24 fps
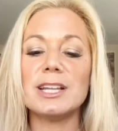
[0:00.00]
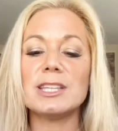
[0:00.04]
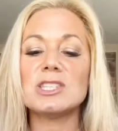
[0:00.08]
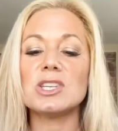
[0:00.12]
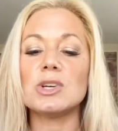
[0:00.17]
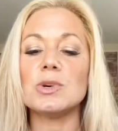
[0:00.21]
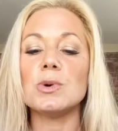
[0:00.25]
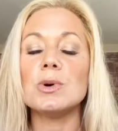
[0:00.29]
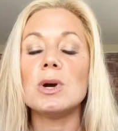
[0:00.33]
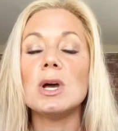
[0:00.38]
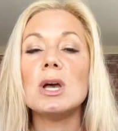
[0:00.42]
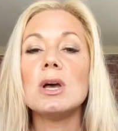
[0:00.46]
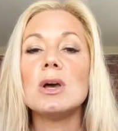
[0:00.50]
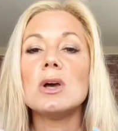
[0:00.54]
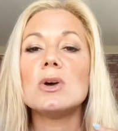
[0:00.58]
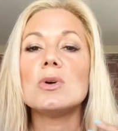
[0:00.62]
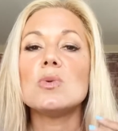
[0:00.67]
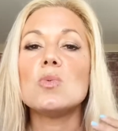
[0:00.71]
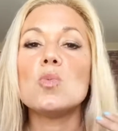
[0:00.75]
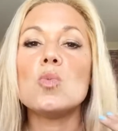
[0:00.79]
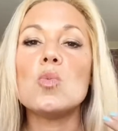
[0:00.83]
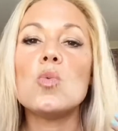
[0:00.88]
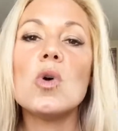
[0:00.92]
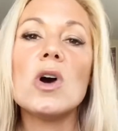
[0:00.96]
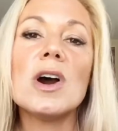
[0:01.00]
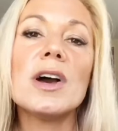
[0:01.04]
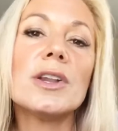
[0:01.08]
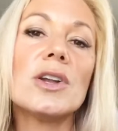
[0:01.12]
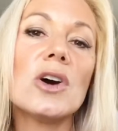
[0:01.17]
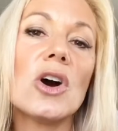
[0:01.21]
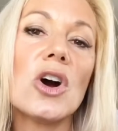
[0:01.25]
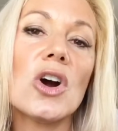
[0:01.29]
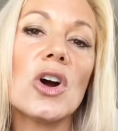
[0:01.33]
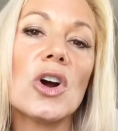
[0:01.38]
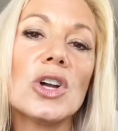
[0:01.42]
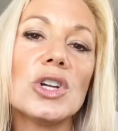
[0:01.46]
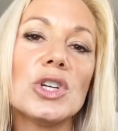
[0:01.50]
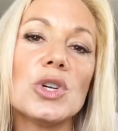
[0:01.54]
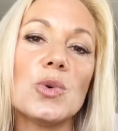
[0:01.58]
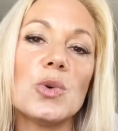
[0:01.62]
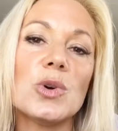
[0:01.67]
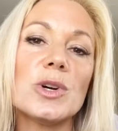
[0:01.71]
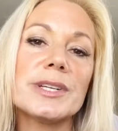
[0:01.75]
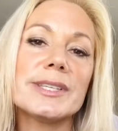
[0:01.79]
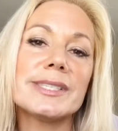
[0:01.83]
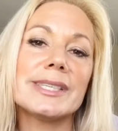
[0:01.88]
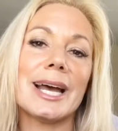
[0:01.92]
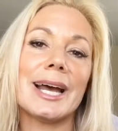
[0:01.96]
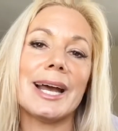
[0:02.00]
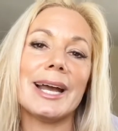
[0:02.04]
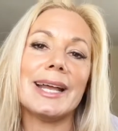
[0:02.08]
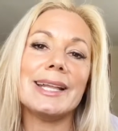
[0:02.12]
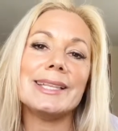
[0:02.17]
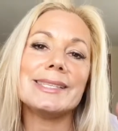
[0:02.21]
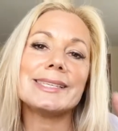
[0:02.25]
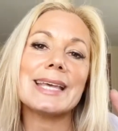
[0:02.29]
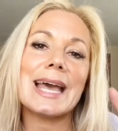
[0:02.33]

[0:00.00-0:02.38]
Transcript: So what are your signs?